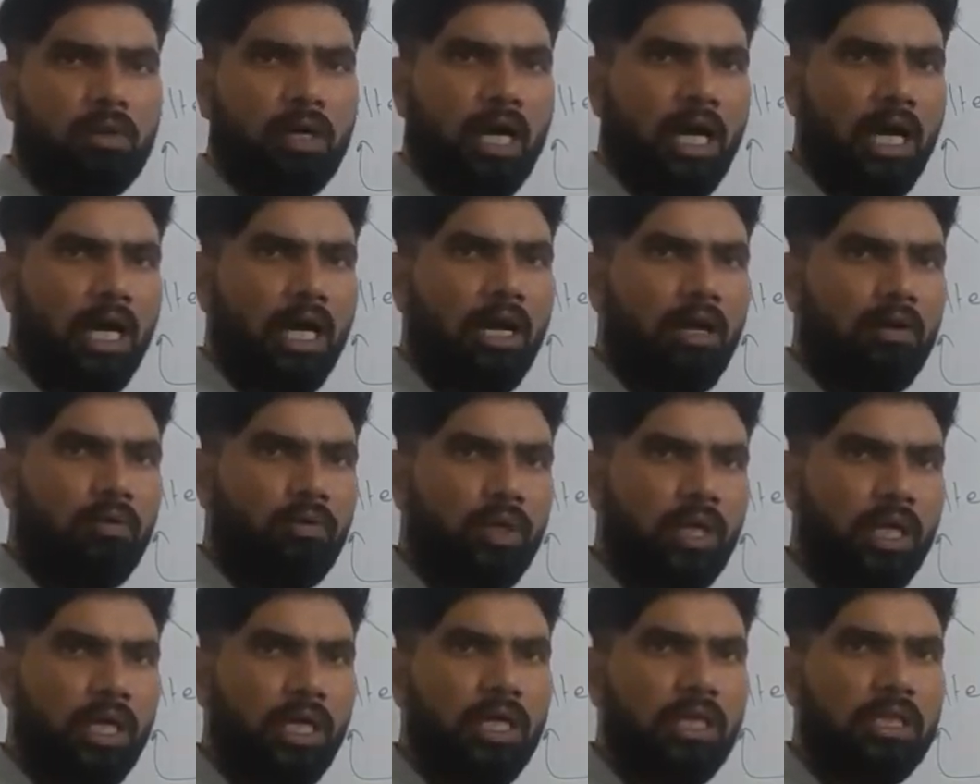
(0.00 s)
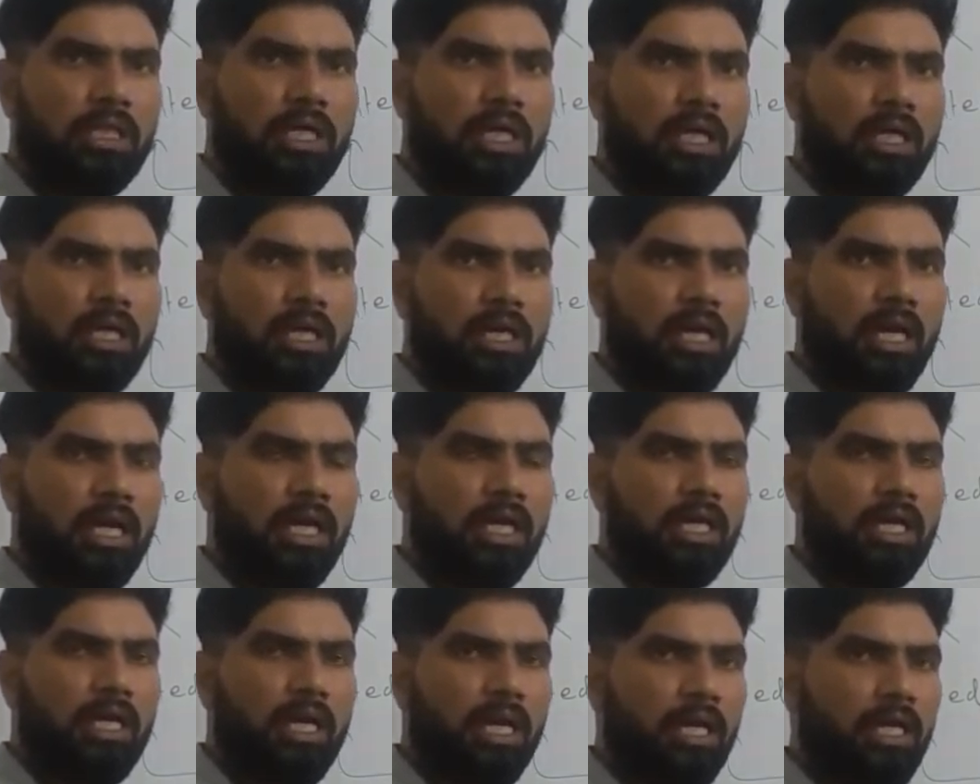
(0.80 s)
I have taken the year
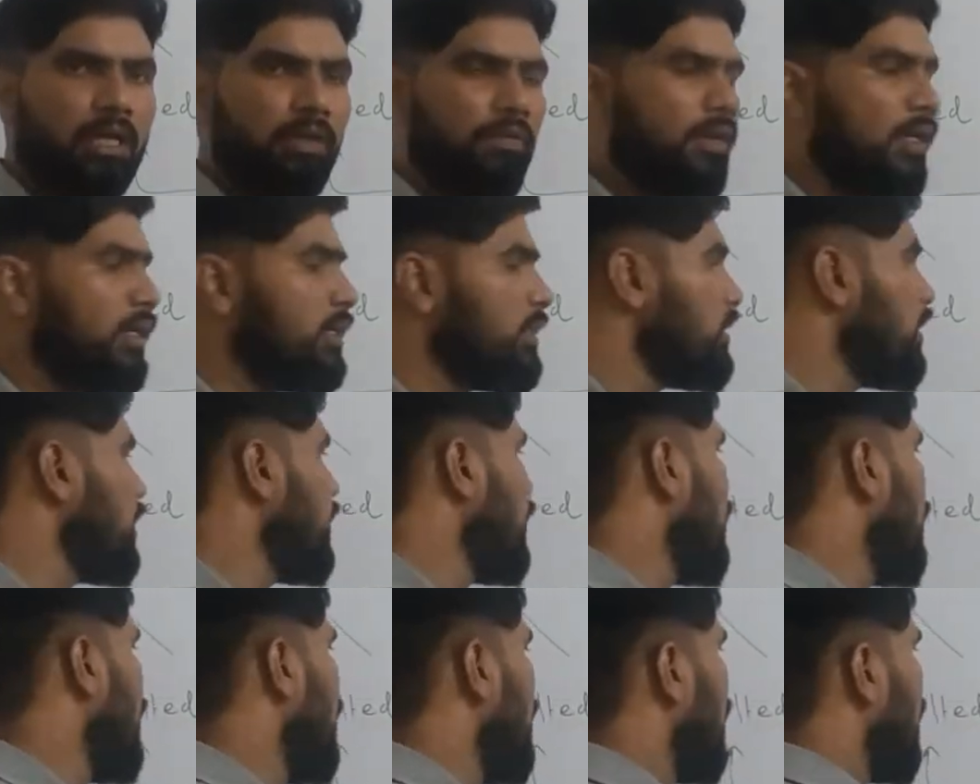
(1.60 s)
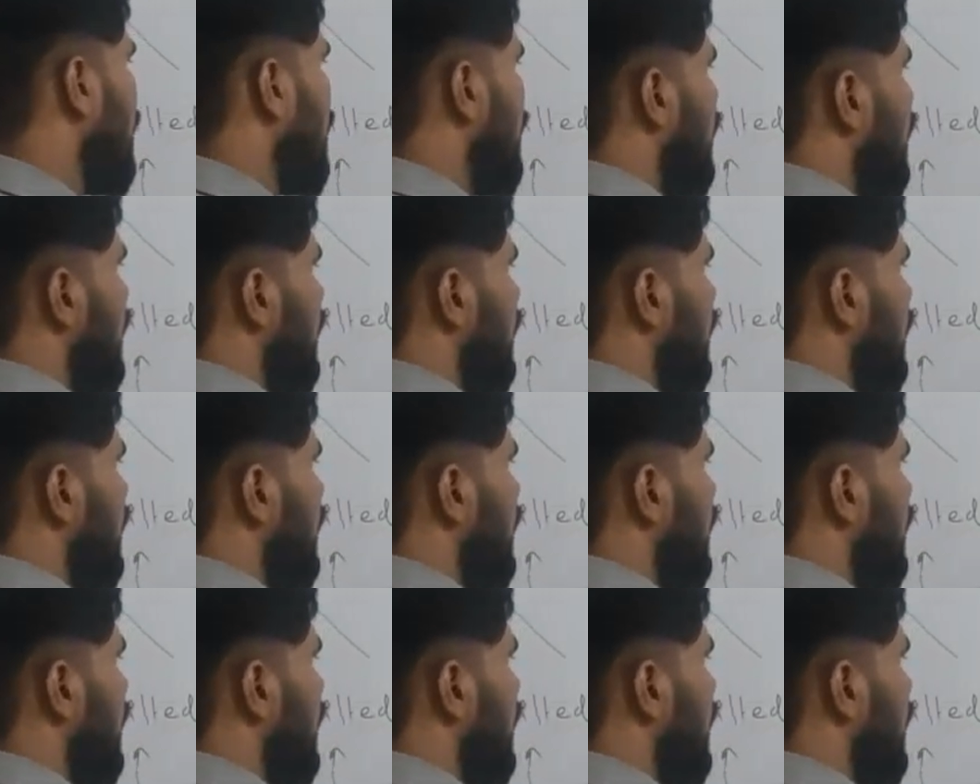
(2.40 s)
1991. In